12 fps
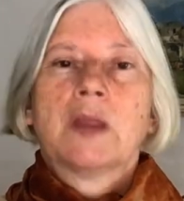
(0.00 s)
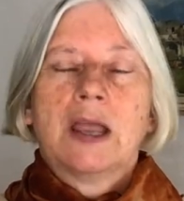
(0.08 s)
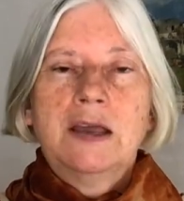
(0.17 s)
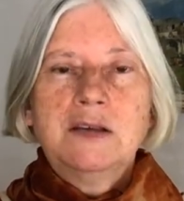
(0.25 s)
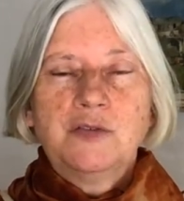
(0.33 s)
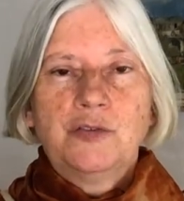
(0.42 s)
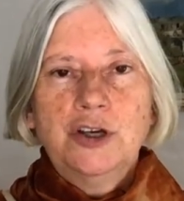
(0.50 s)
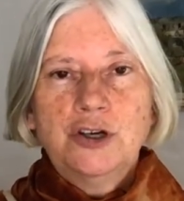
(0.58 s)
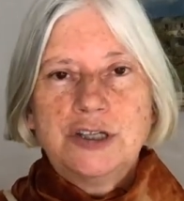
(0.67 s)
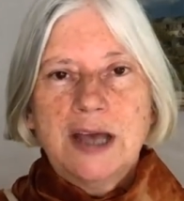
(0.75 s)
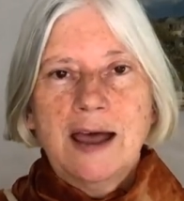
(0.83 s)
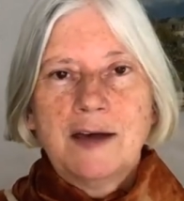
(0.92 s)
is for you
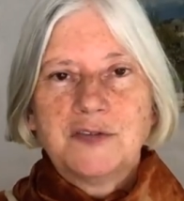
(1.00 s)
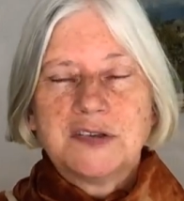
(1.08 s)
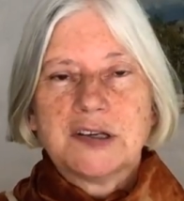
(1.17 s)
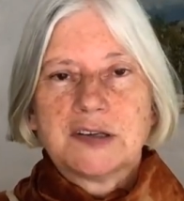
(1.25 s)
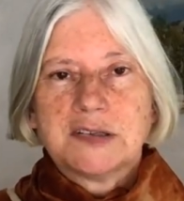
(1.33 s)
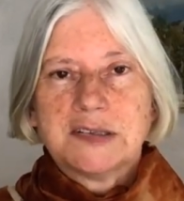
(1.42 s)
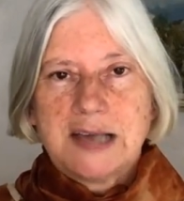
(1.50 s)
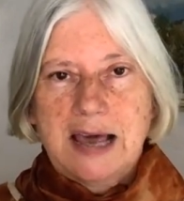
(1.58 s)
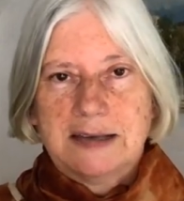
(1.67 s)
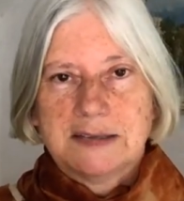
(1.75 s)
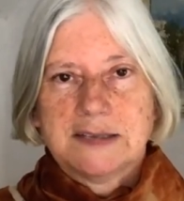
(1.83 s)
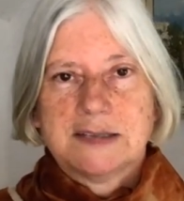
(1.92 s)
to have
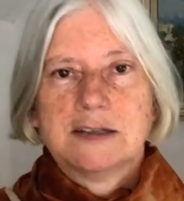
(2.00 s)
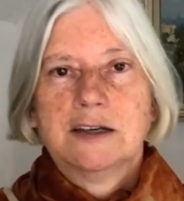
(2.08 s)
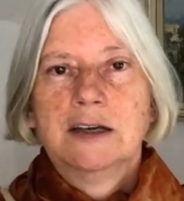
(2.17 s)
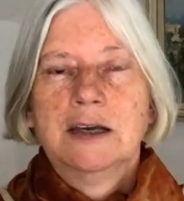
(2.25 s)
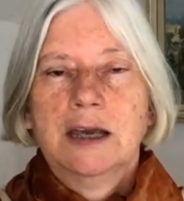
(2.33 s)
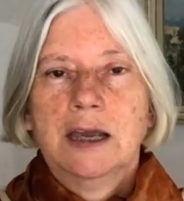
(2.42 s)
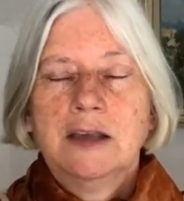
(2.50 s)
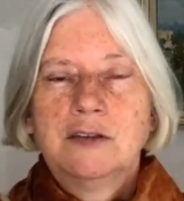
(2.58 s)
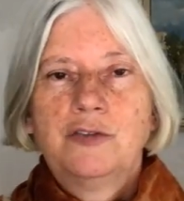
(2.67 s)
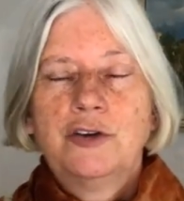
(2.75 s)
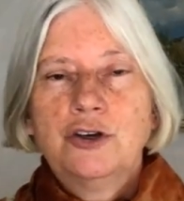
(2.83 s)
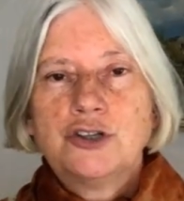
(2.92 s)
success. It's
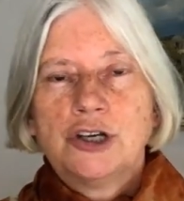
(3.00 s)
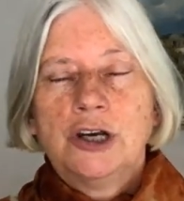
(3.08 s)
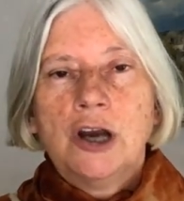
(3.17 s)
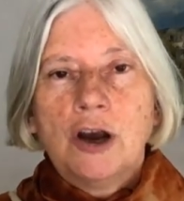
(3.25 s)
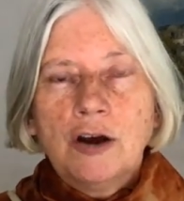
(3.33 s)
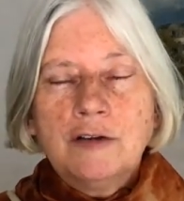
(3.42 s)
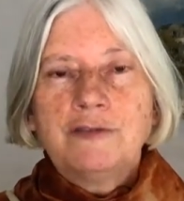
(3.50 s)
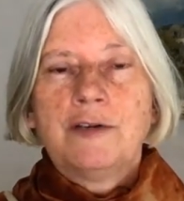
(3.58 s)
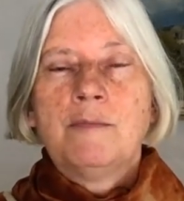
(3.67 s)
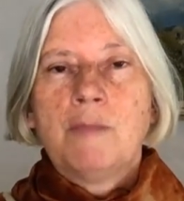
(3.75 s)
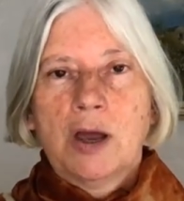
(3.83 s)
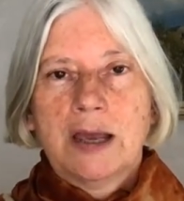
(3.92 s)
for you to learn
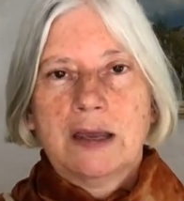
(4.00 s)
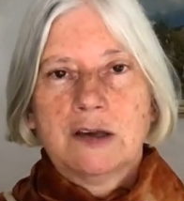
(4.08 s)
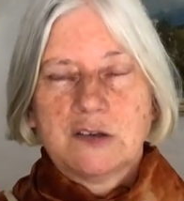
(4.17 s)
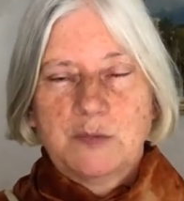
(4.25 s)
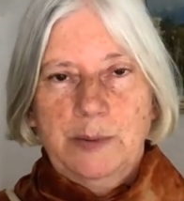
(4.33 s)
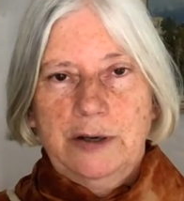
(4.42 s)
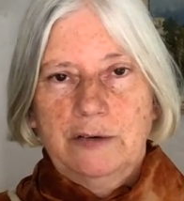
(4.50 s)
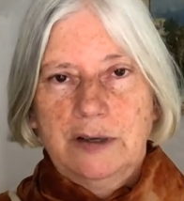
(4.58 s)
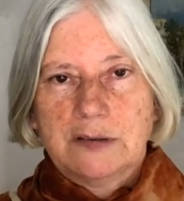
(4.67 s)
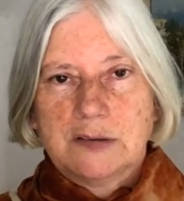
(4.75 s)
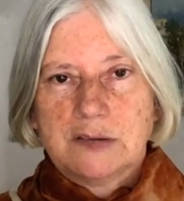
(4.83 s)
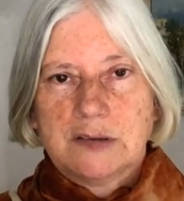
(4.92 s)
from my
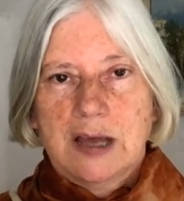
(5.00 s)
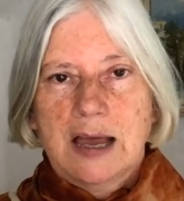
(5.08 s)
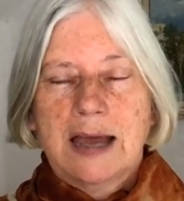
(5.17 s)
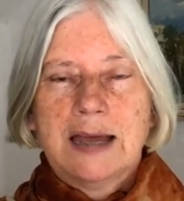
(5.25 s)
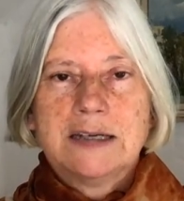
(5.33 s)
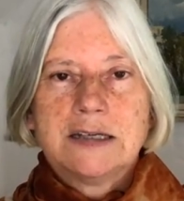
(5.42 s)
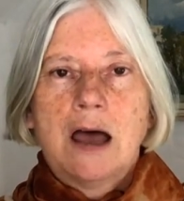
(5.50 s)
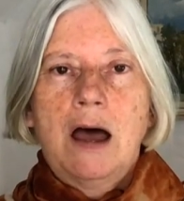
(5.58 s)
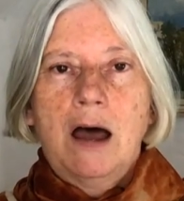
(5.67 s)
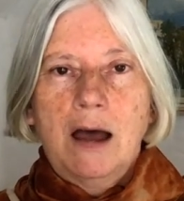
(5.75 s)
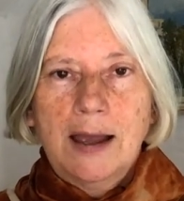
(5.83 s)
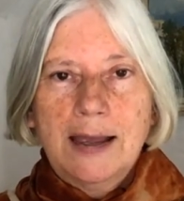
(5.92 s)
experience. And
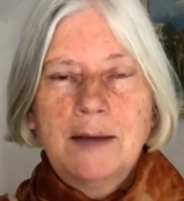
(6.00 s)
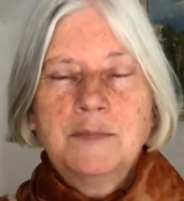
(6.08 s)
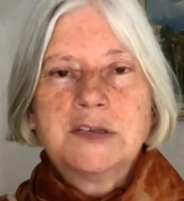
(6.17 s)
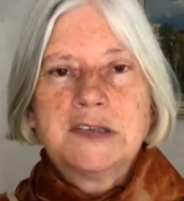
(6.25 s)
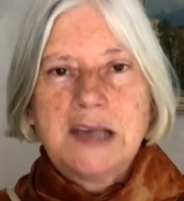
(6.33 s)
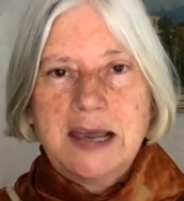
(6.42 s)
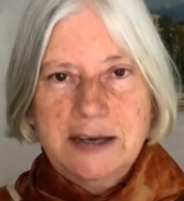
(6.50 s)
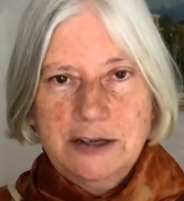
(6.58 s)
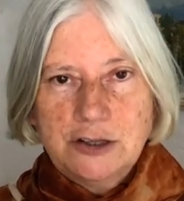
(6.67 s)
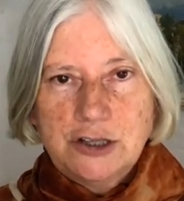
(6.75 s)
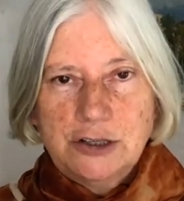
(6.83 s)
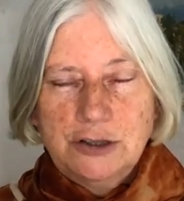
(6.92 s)
I am
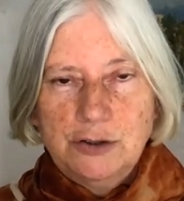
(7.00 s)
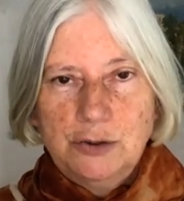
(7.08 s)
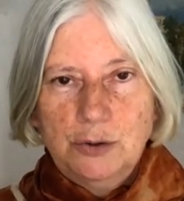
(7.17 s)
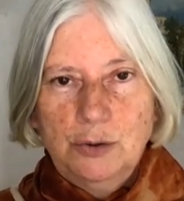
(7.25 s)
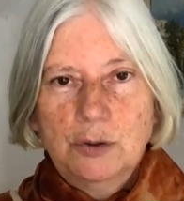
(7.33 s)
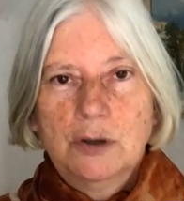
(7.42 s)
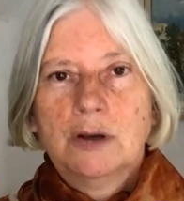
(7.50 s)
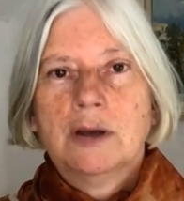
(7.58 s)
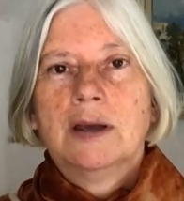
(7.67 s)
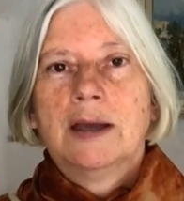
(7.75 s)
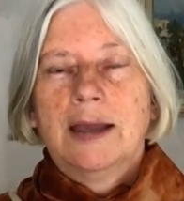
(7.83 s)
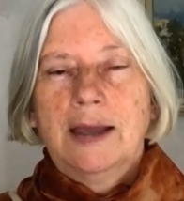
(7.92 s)
saying to you,
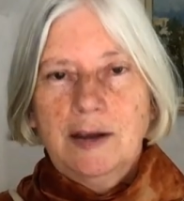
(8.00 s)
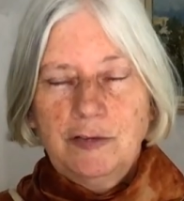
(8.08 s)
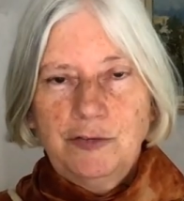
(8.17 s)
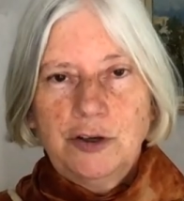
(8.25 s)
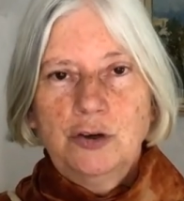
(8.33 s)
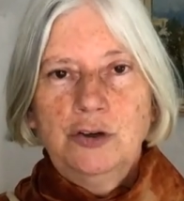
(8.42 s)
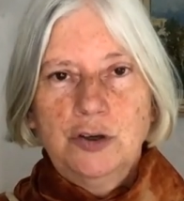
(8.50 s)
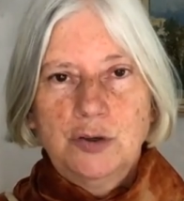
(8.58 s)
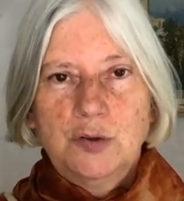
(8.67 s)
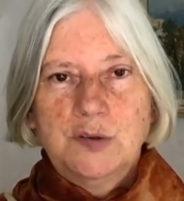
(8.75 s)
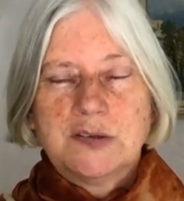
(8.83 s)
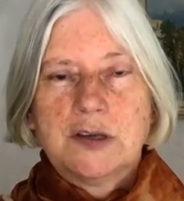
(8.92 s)
if you
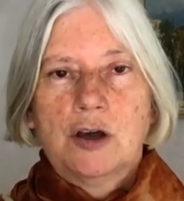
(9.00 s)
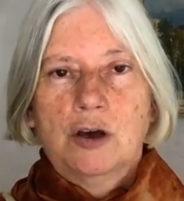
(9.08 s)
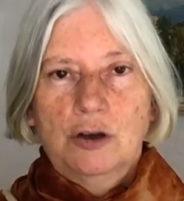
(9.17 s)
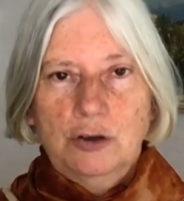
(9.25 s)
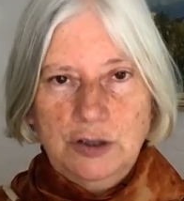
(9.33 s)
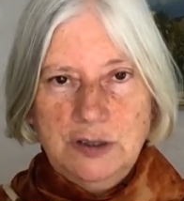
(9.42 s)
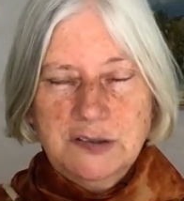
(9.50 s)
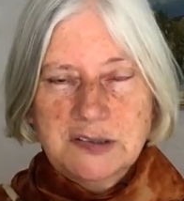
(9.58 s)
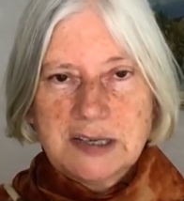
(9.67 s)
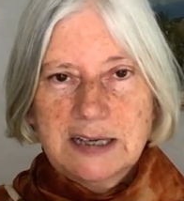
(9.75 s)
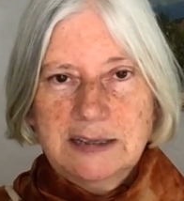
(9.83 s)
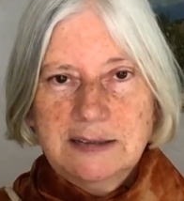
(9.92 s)
use onion
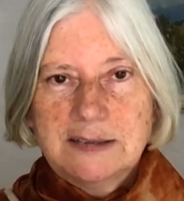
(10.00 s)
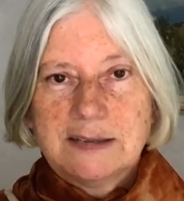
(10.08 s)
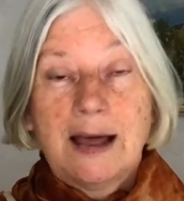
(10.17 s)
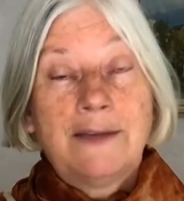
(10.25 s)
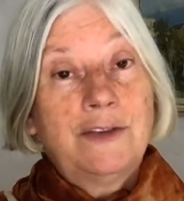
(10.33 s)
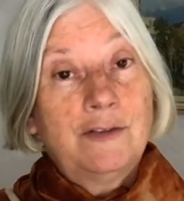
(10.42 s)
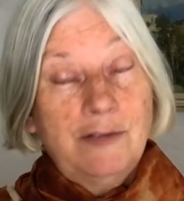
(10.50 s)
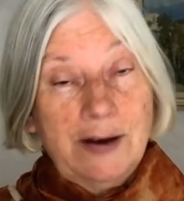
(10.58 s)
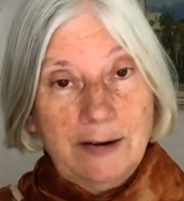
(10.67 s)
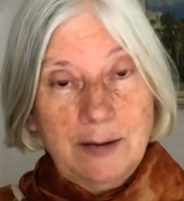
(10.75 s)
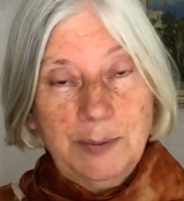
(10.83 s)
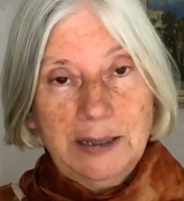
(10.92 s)
skins at the
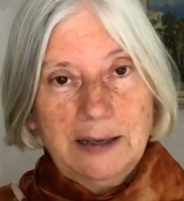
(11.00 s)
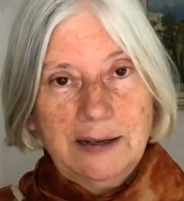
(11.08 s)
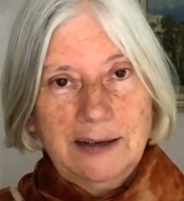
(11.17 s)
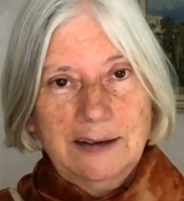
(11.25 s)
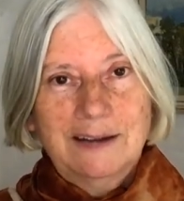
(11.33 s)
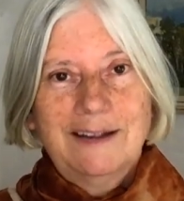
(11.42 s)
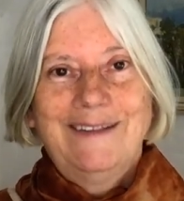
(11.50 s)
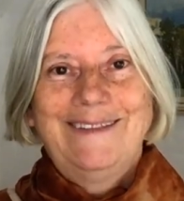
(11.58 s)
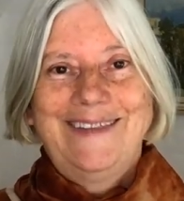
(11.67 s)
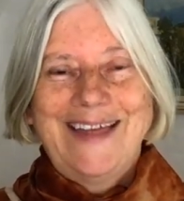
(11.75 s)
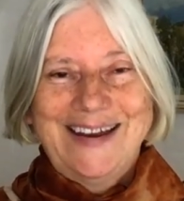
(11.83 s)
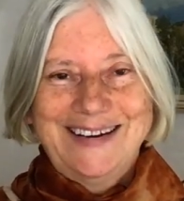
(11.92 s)
very beginning,
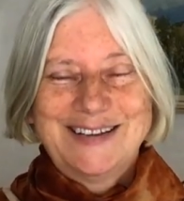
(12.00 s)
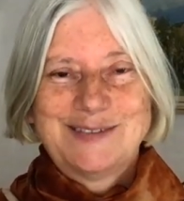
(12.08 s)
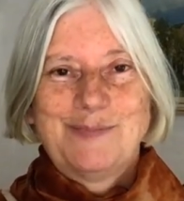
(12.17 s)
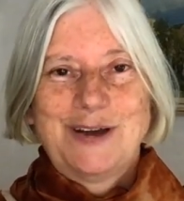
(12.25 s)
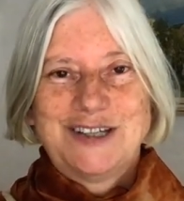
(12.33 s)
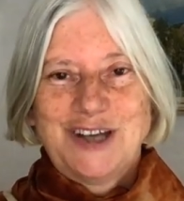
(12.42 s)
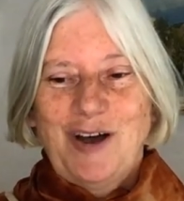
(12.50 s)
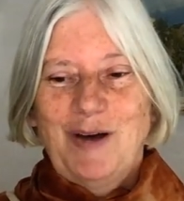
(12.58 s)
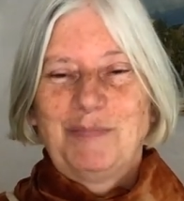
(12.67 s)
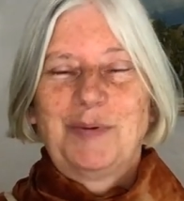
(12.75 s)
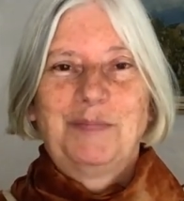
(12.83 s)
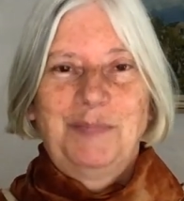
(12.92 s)
that is my
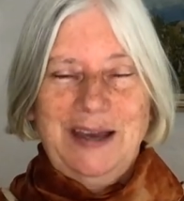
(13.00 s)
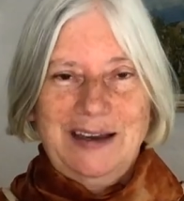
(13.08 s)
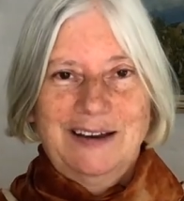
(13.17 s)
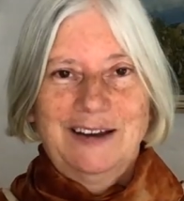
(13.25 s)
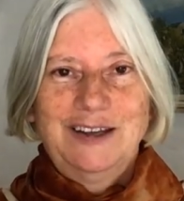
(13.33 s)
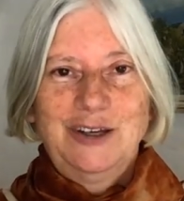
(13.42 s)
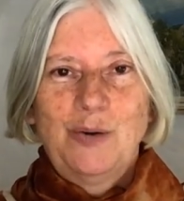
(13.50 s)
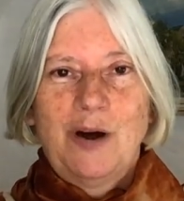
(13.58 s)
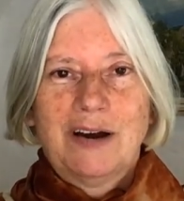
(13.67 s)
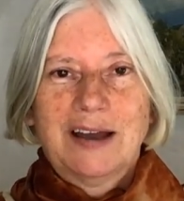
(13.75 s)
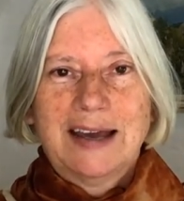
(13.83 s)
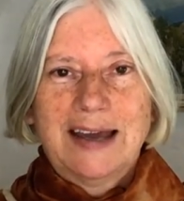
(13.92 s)
top pick. You
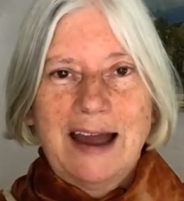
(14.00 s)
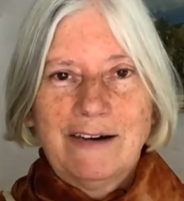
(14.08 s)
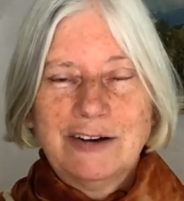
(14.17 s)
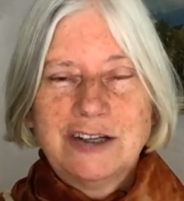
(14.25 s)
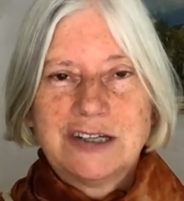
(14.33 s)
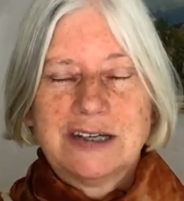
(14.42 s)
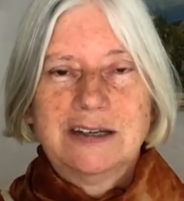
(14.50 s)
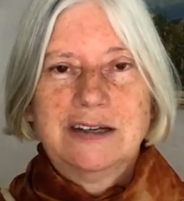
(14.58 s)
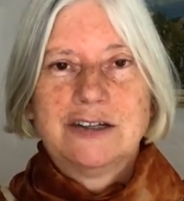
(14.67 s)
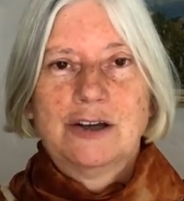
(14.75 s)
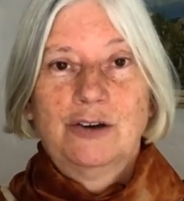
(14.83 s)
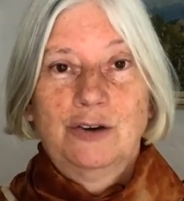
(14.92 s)
are
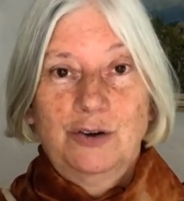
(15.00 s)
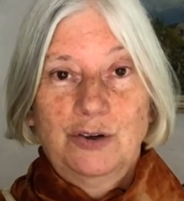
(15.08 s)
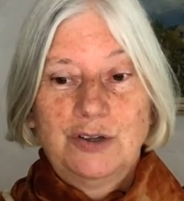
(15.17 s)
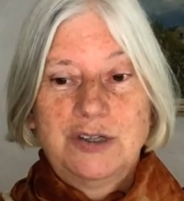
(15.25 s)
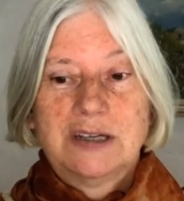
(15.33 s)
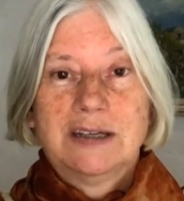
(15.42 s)
guaranteed good